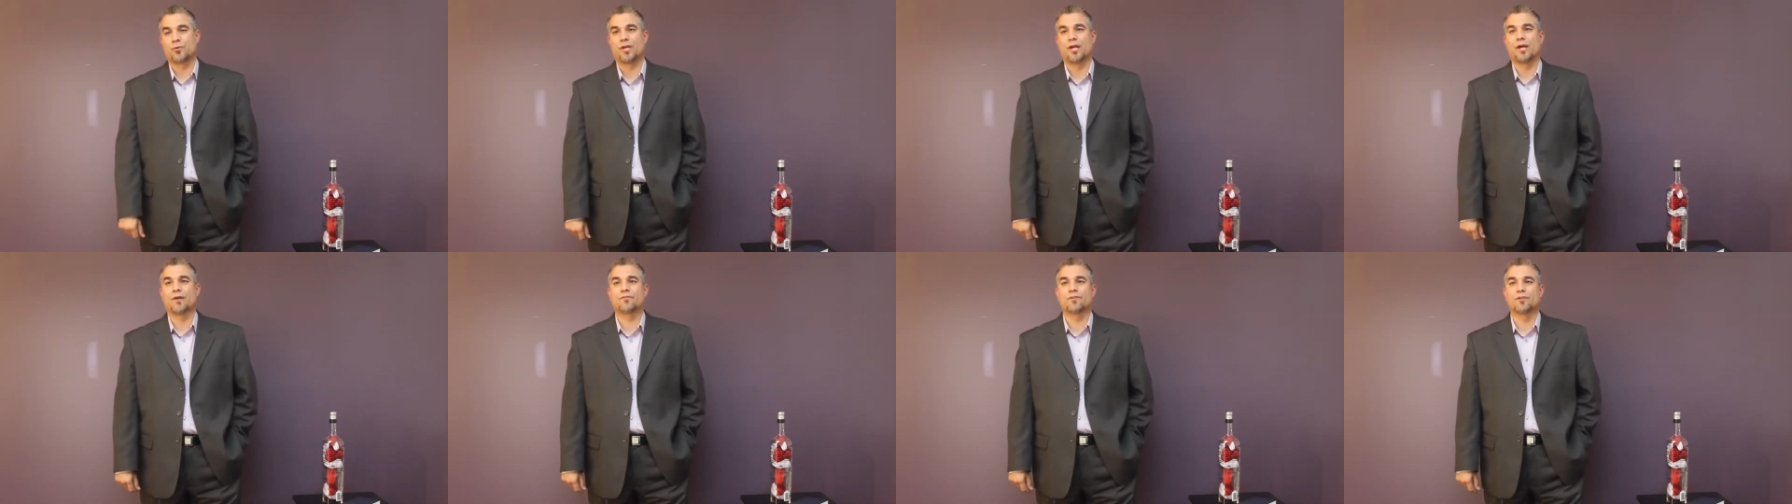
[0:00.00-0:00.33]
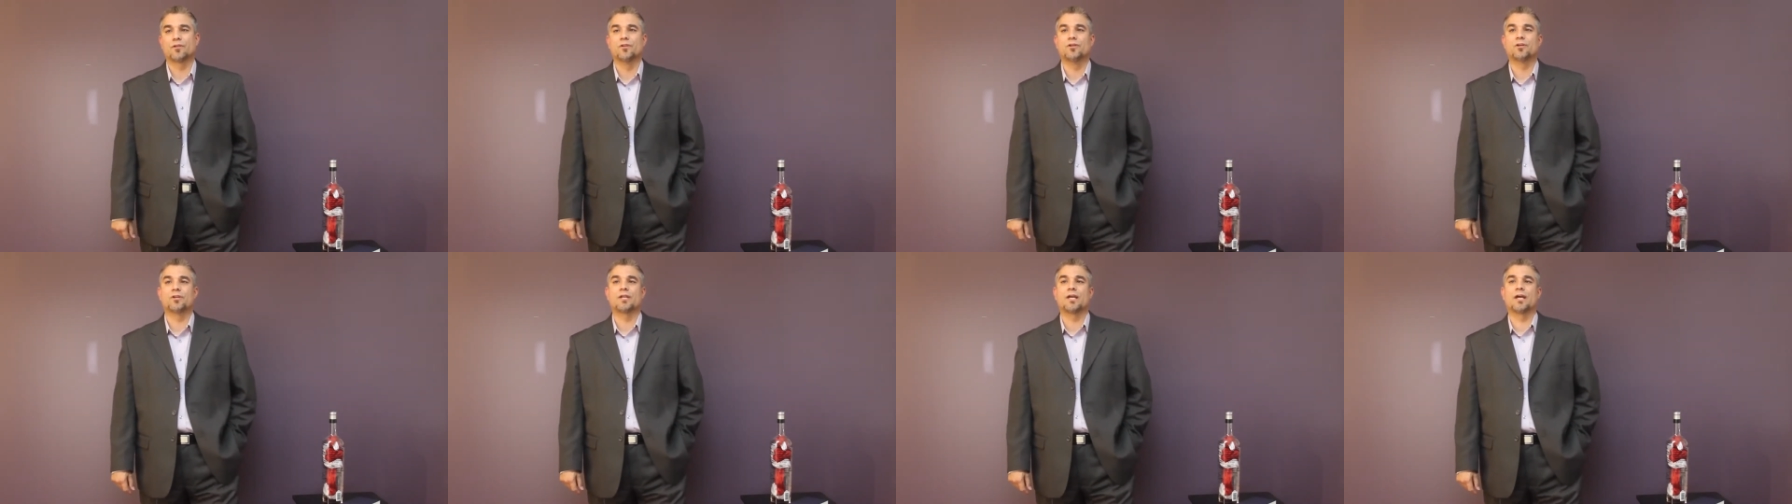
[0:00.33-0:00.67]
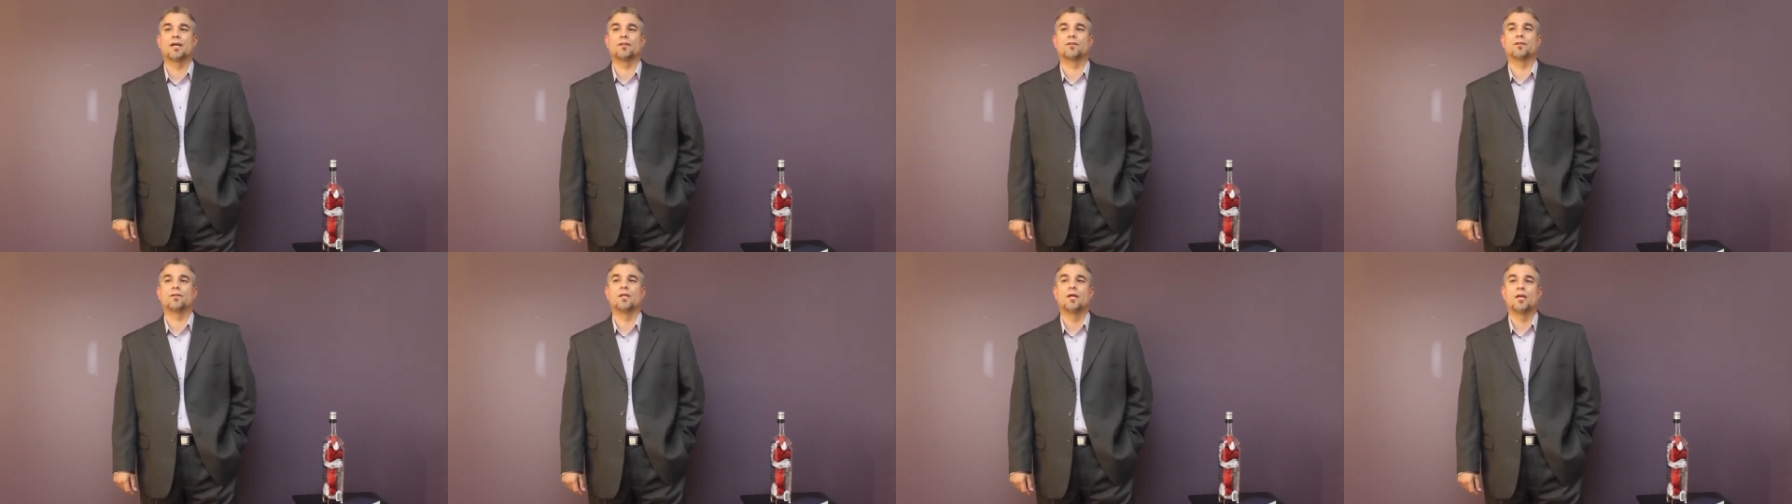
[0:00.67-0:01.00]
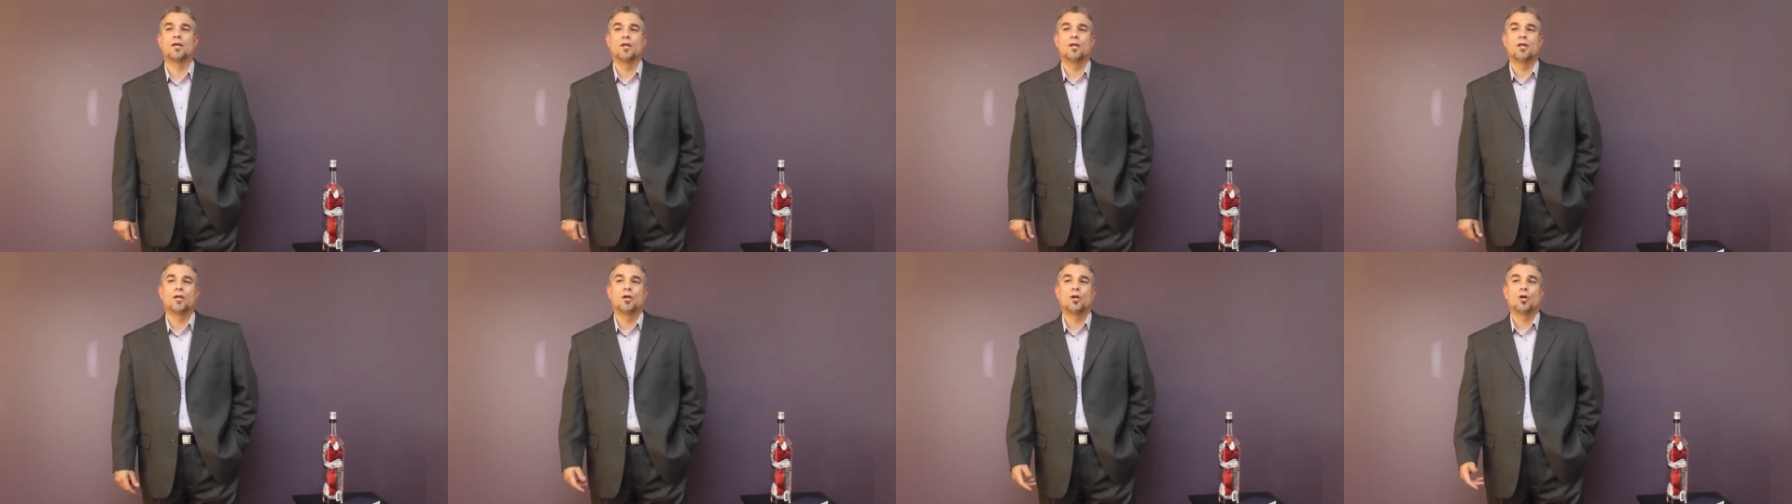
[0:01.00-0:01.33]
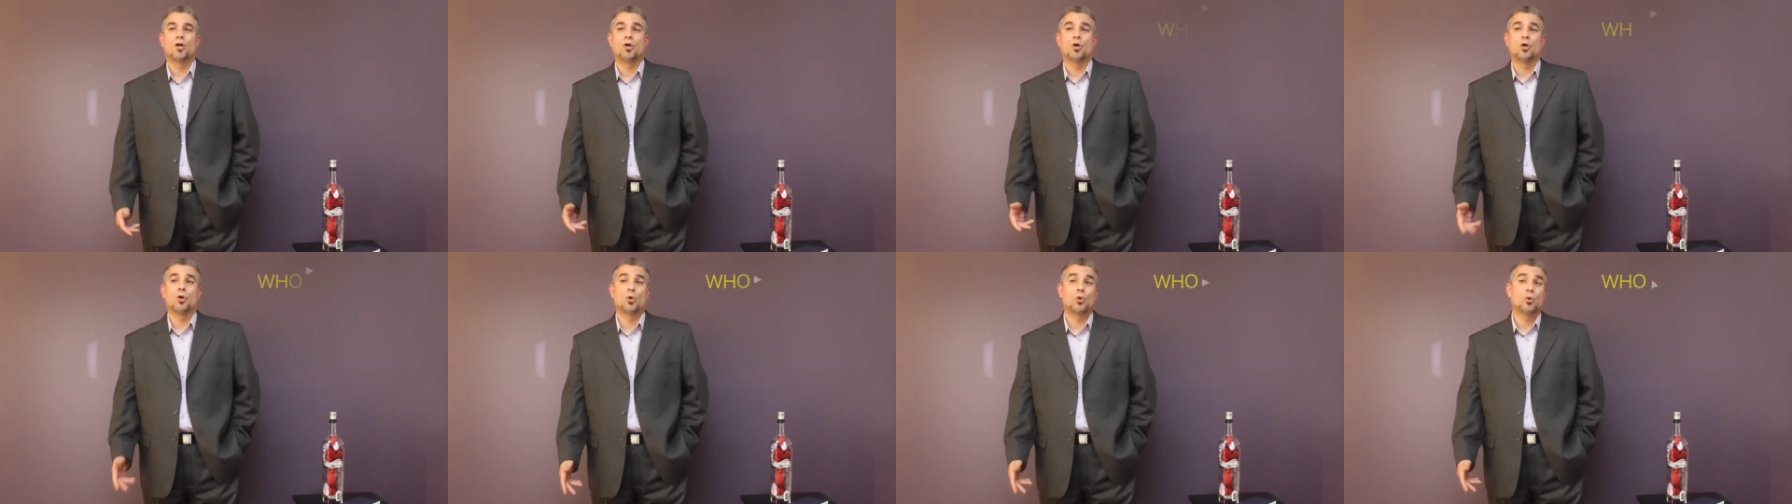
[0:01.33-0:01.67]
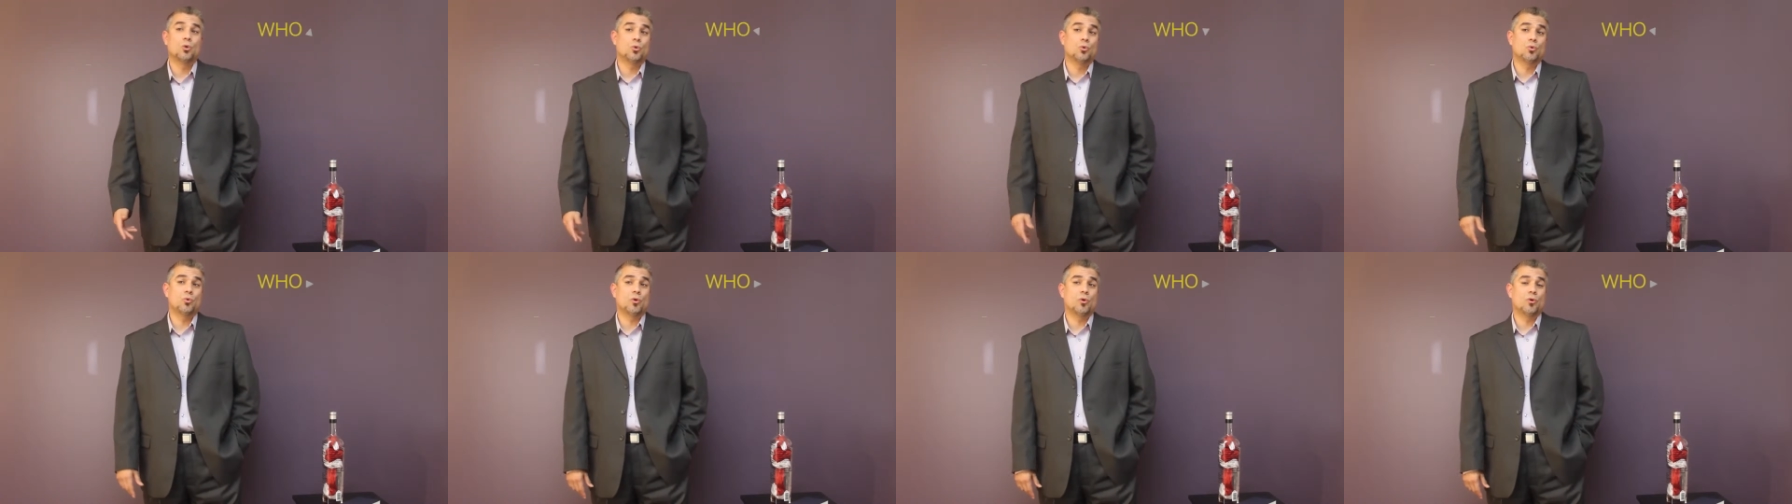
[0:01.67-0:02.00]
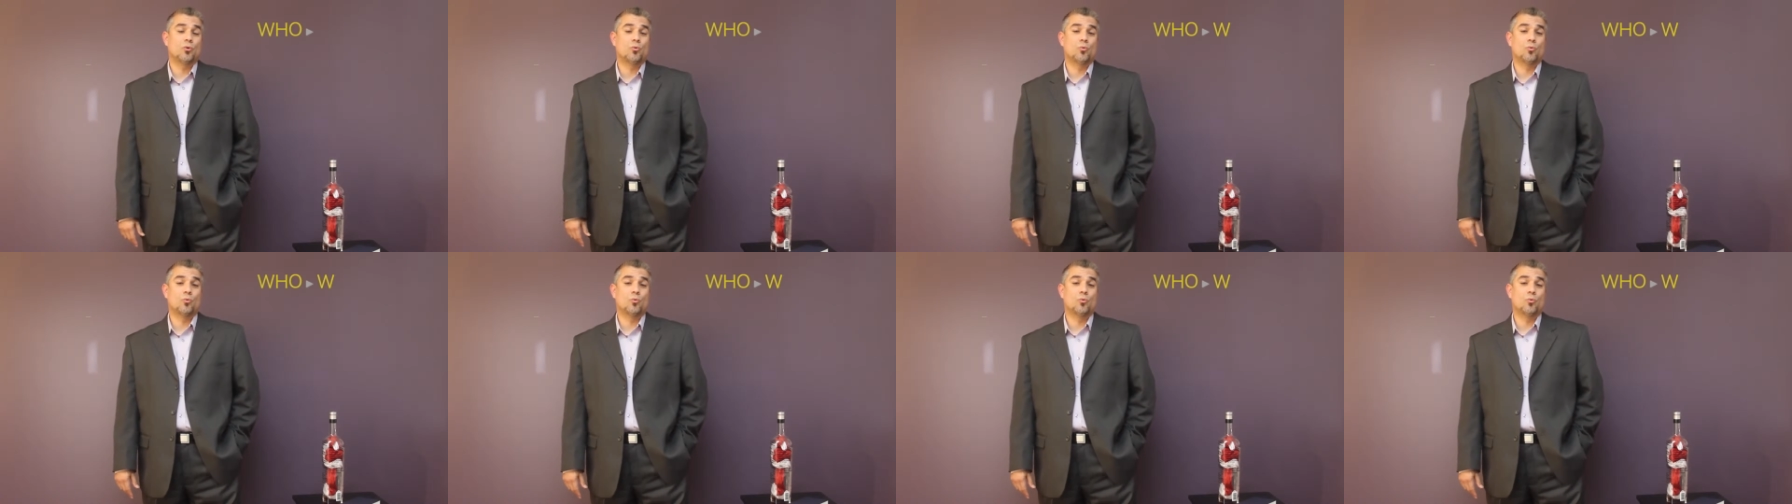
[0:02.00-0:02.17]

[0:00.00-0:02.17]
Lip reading: We have to look at who,